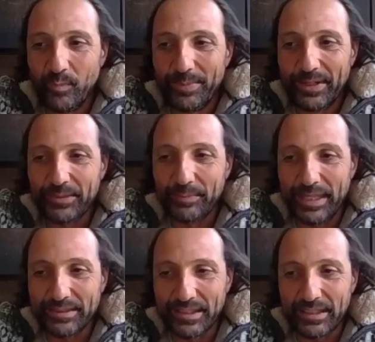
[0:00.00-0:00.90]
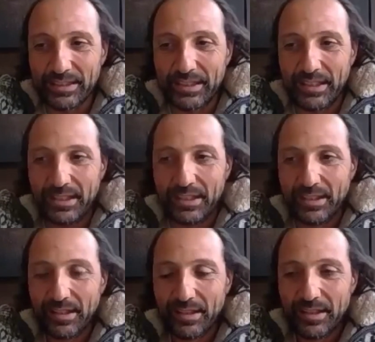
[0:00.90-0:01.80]
but
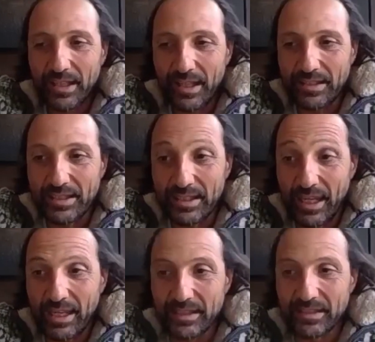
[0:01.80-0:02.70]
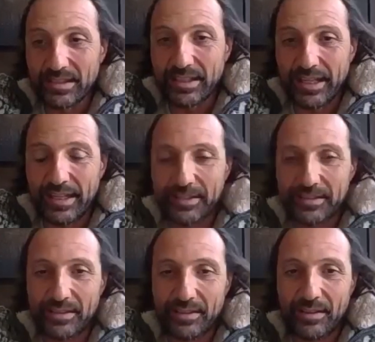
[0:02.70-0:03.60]
basically it says
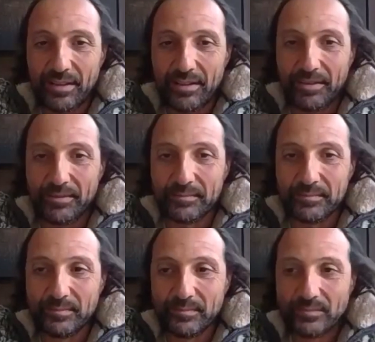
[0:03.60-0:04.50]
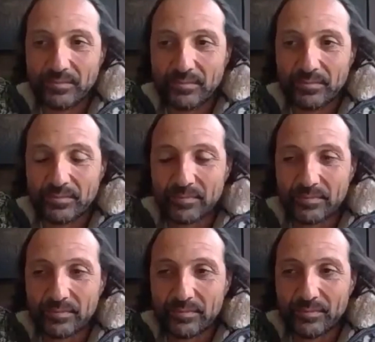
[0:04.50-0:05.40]
that um,
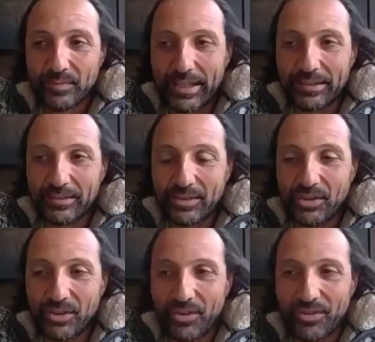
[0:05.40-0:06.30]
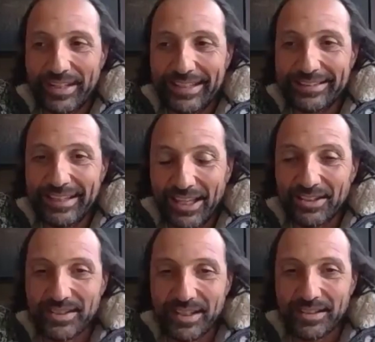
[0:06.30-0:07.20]
well you know it
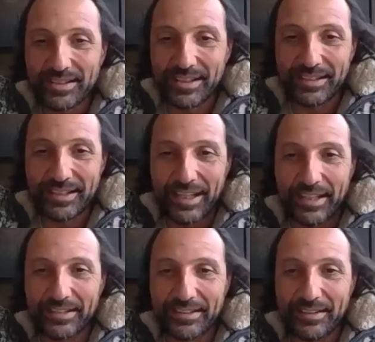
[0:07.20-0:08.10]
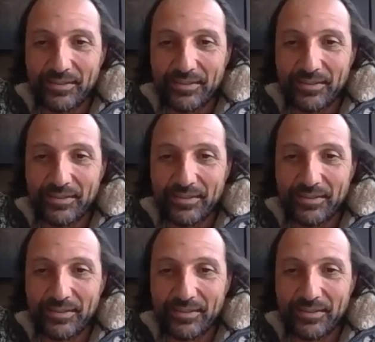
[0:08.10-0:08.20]
tells us that like